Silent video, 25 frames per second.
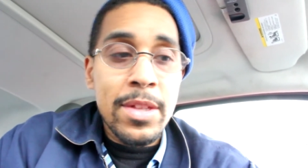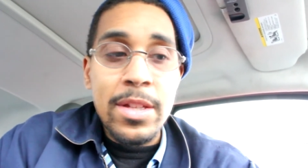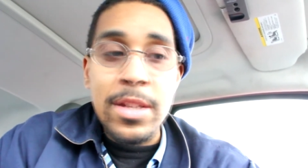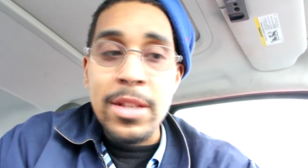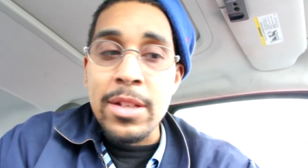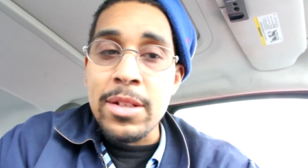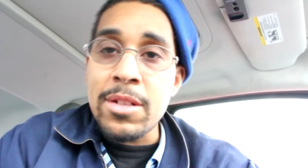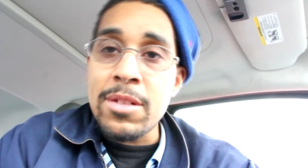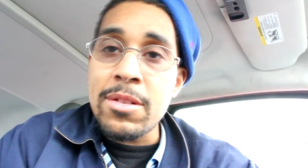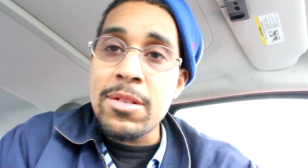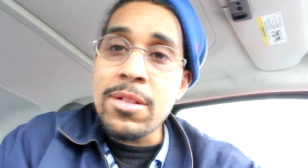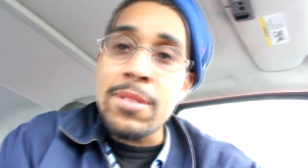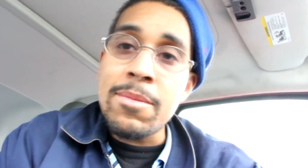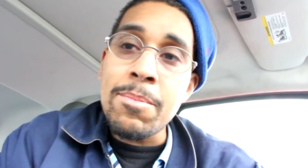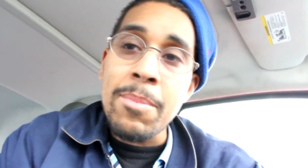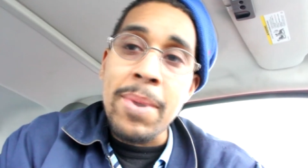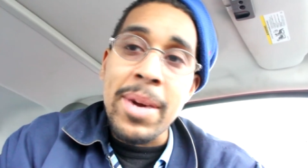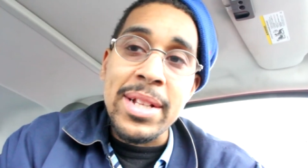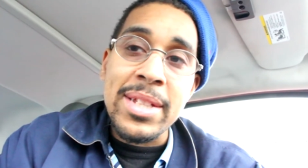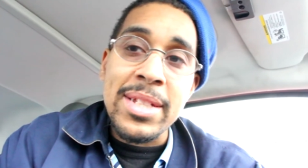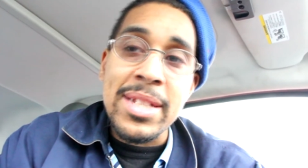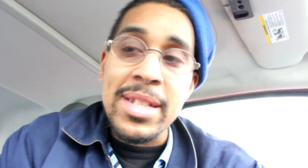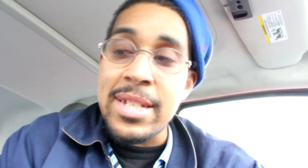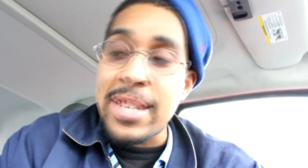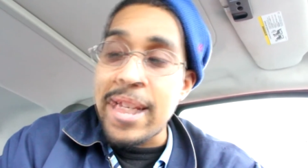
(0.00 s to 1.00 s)
just
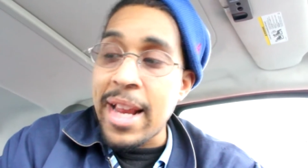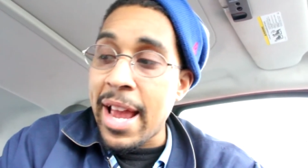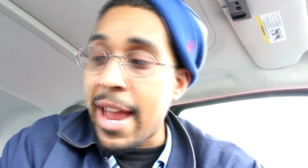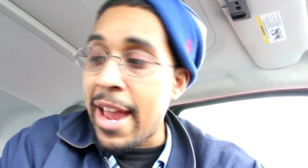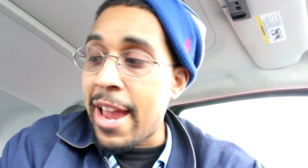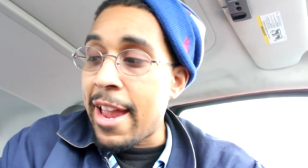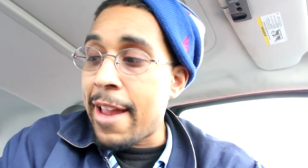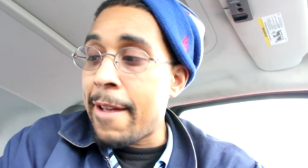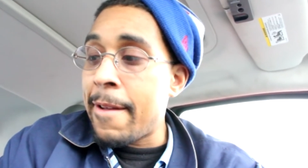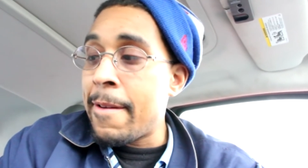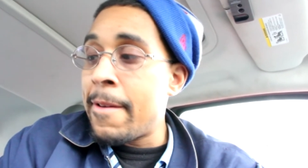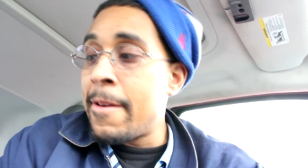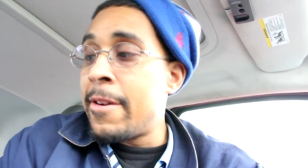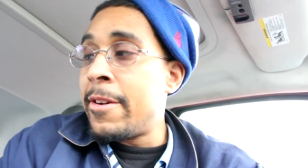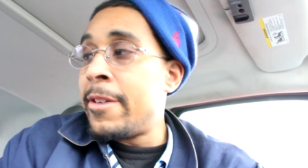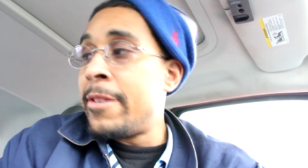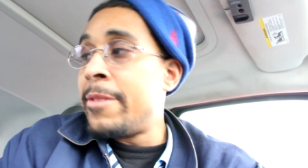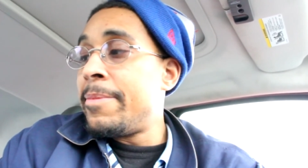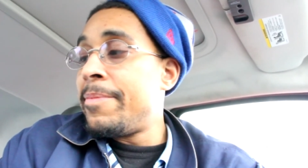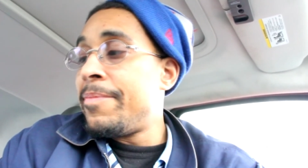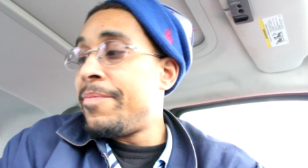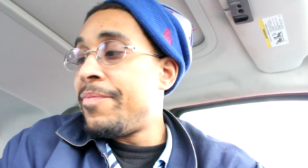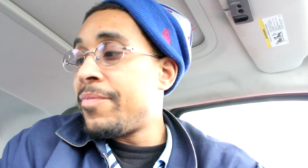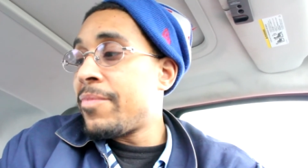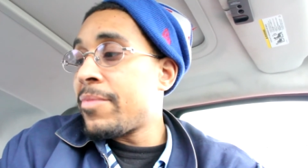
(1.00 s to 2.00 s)
my today
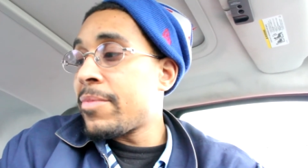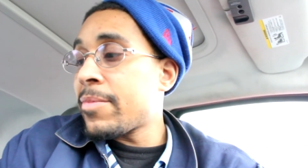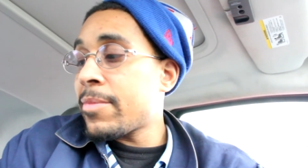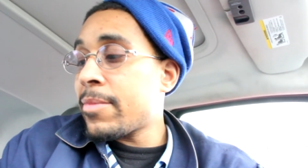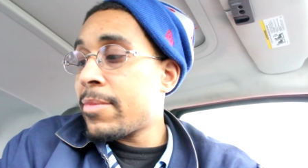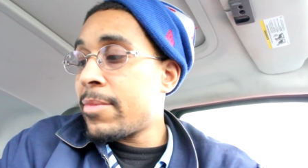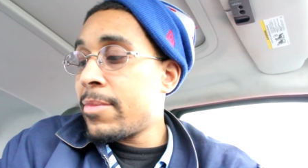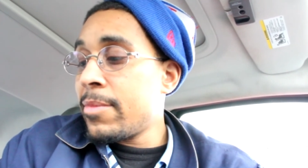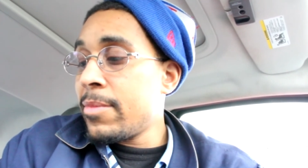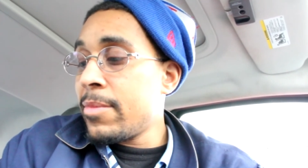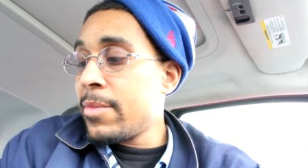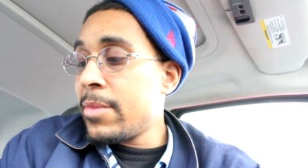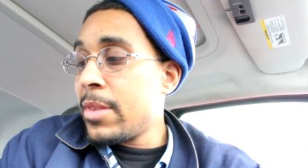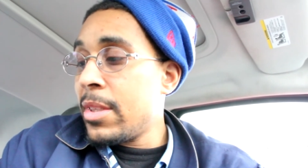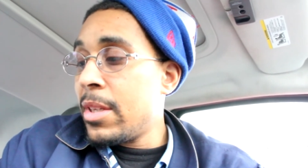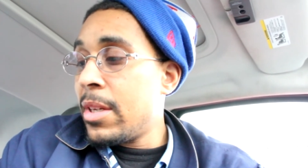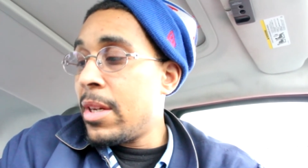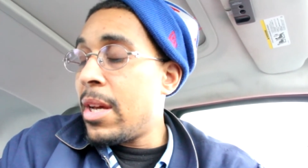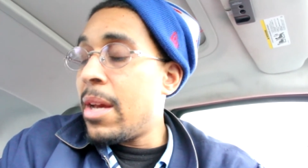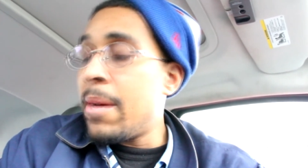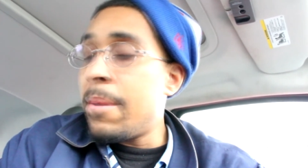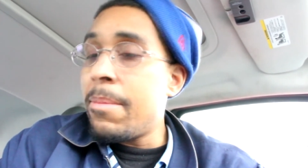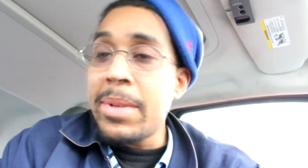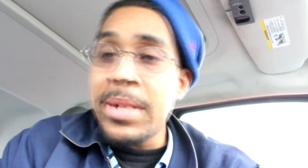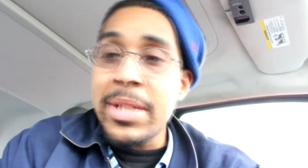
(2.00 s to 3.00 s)

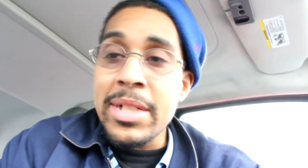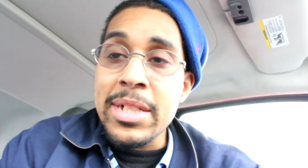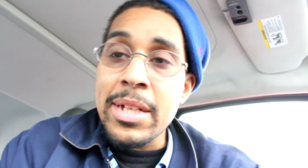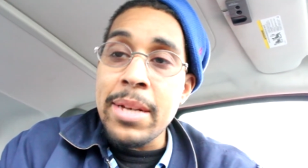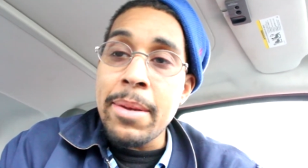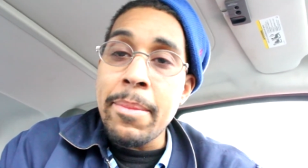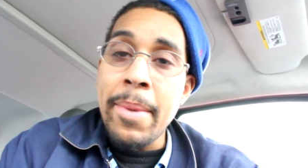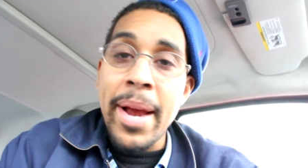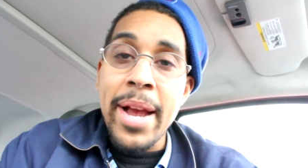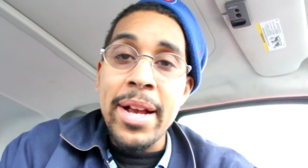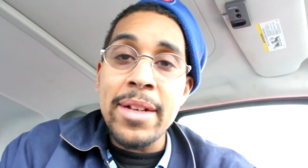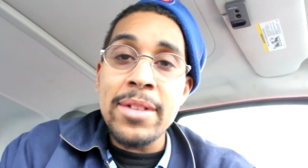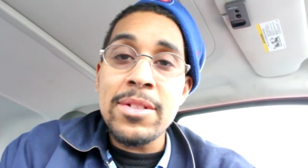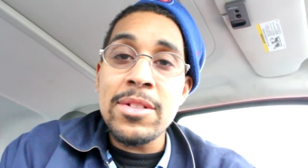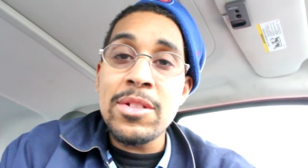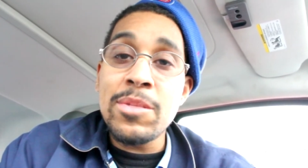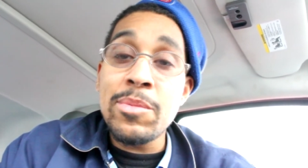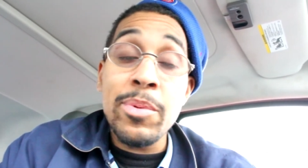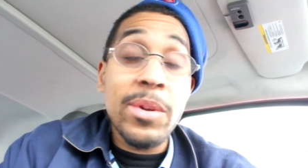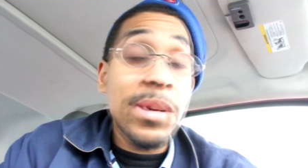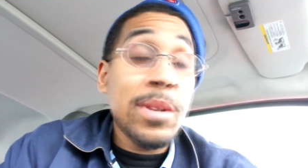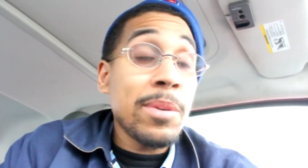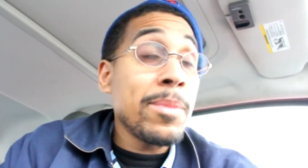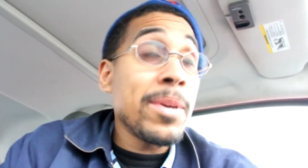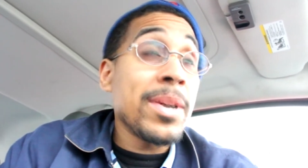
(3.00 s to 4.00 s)
and Michigan Masters.
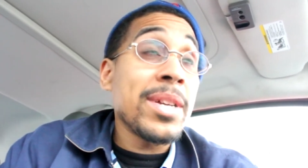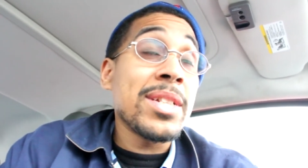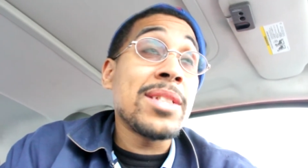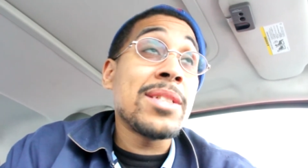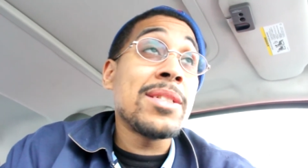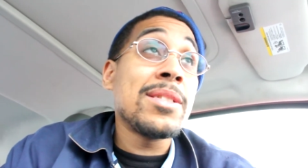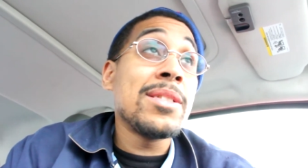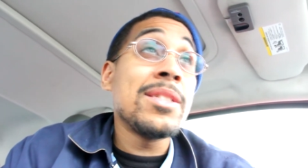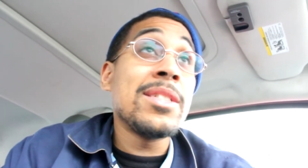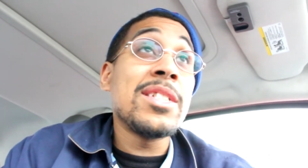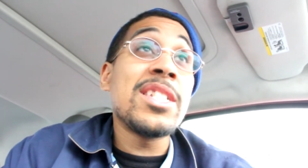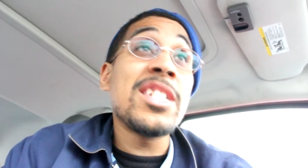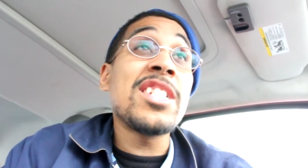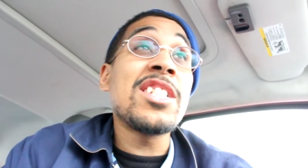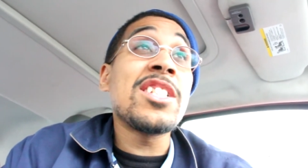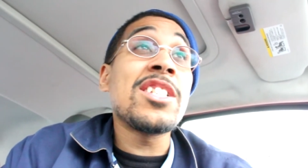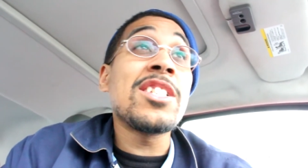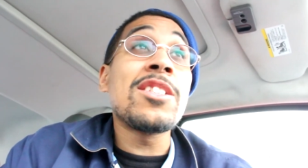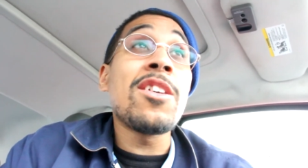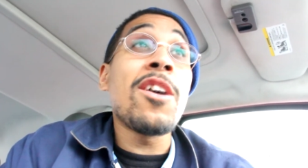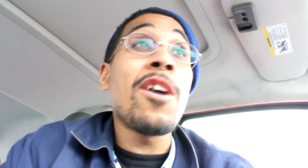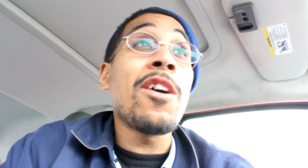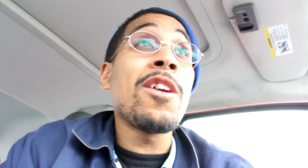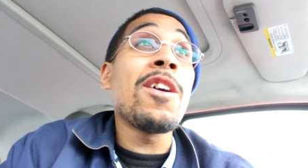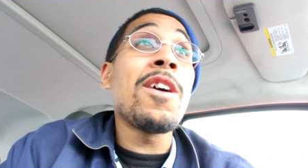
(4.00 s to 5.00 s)
Pretty much just to
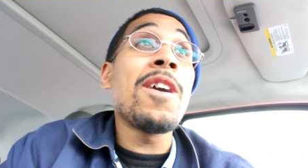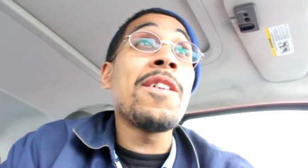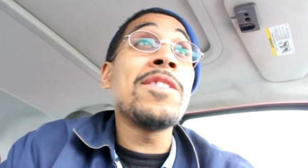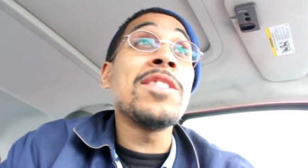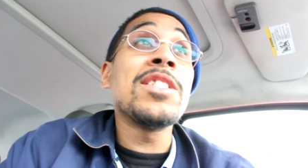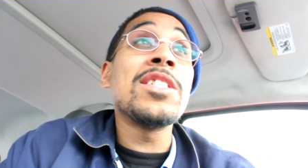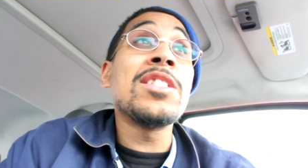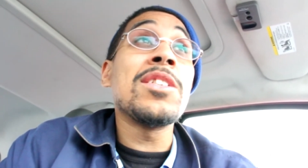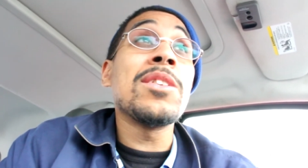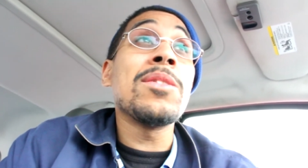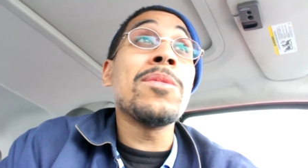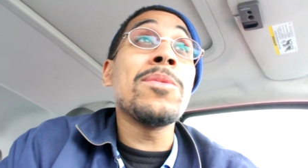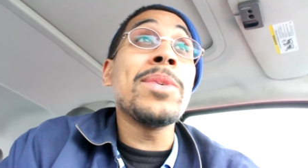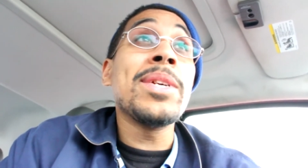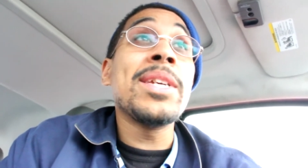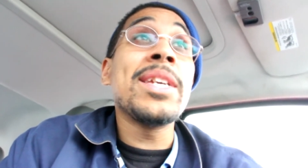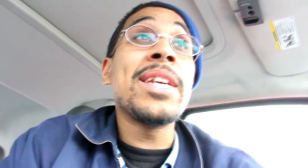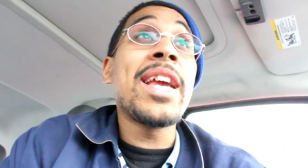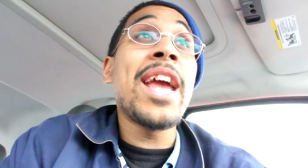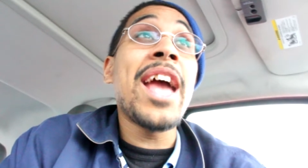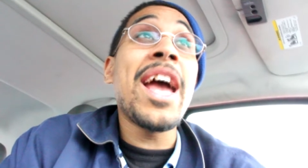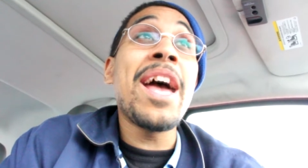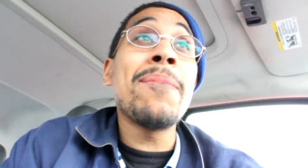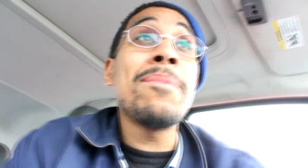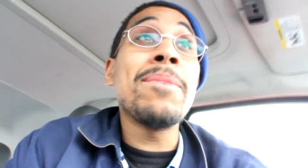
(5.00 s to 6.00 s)
start off, just to
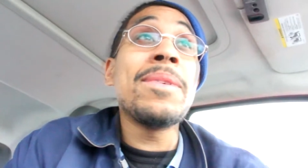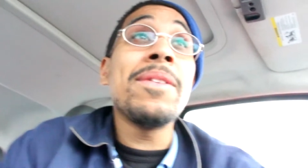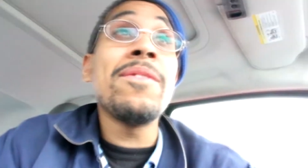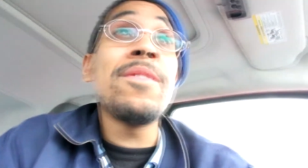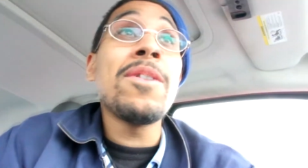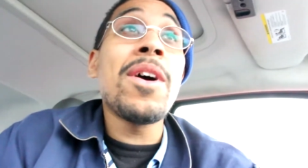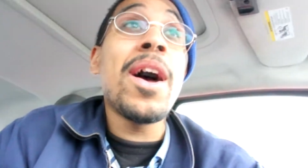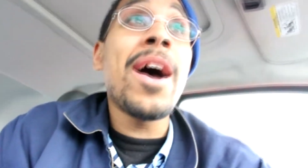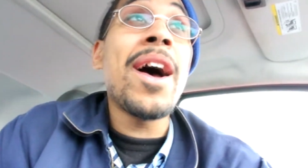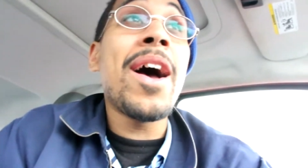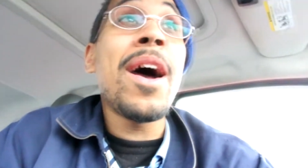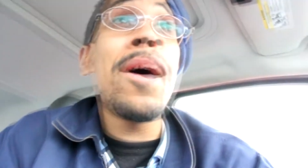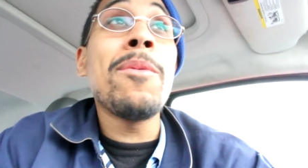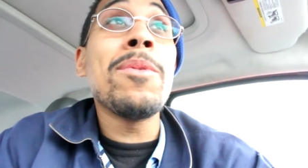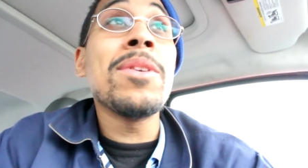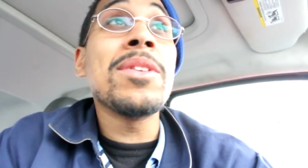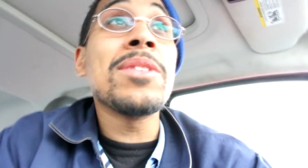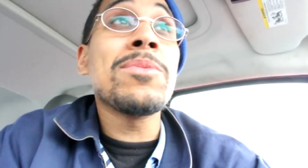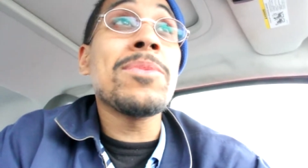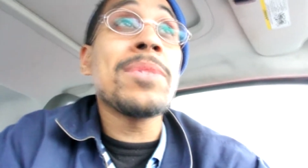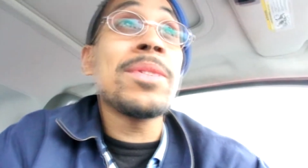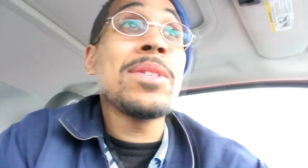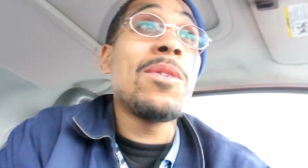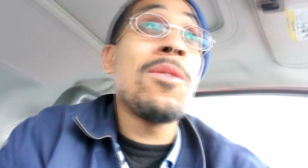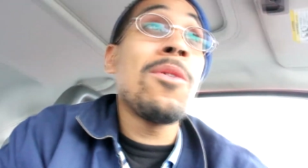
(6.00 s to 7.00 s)
recap, even though I
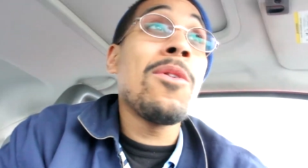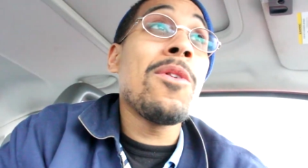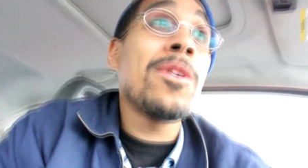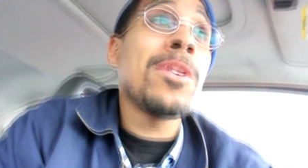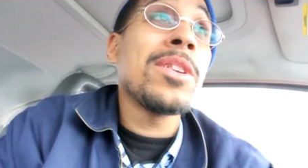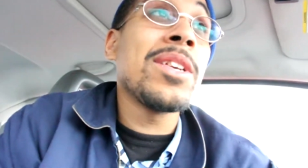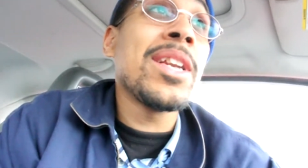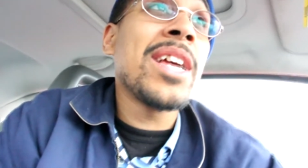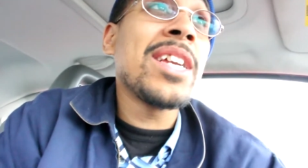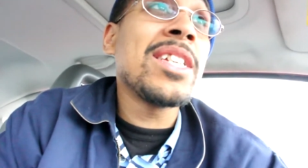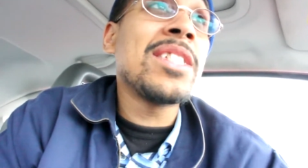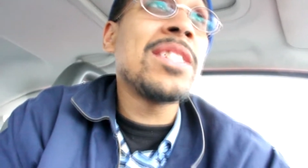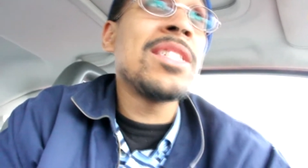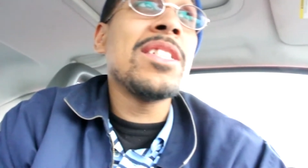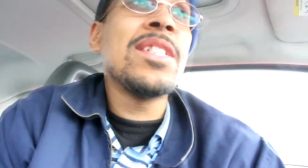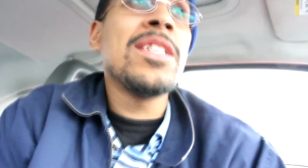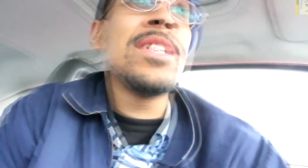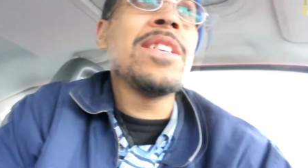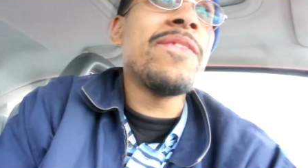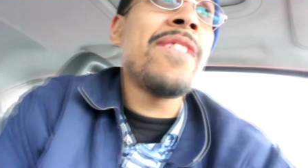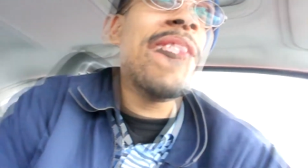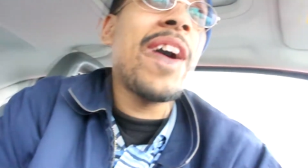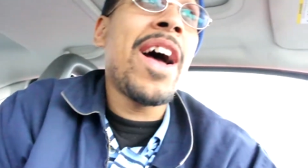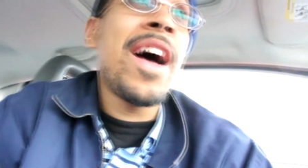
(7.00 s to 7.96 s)
wasn't recording, I should have.